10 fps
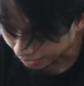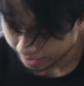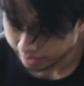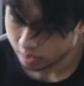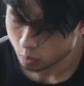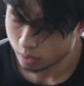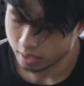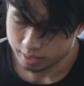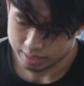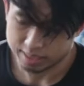And then this
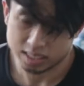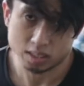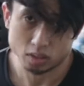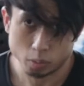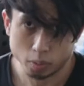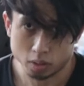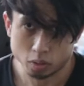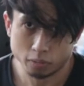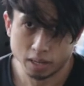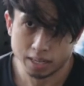one, it says
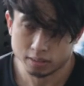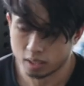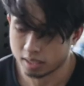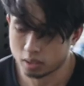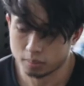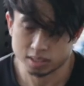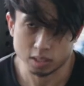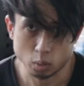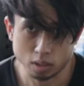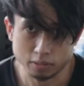0.25, so I assume this
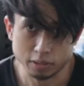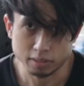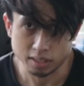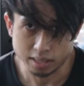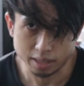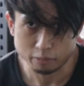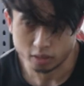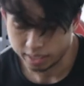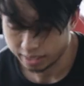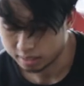is 250 gram
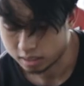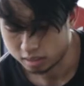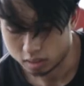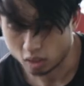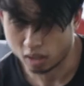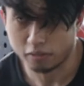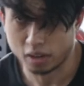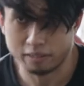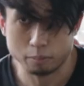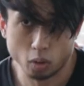for each. So if
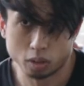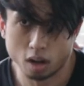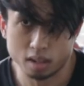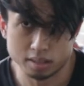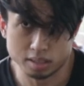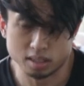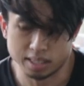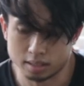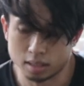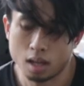you have both collars on,
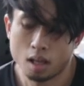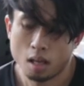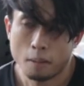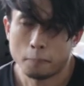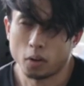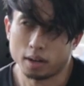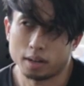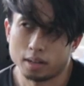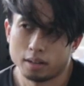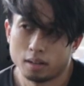it's
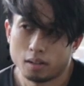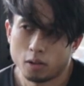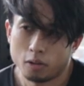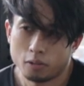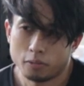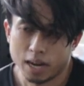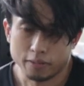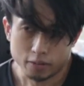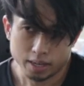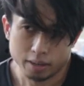
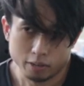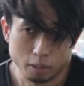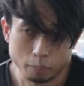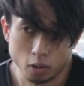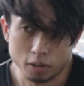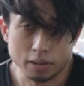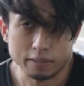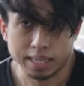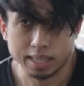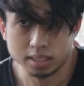0.5 gram, uh, 0.5
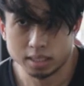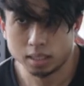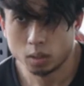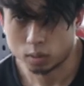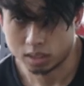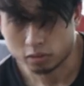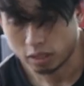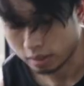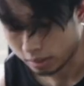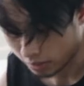kg, which is
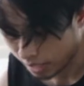500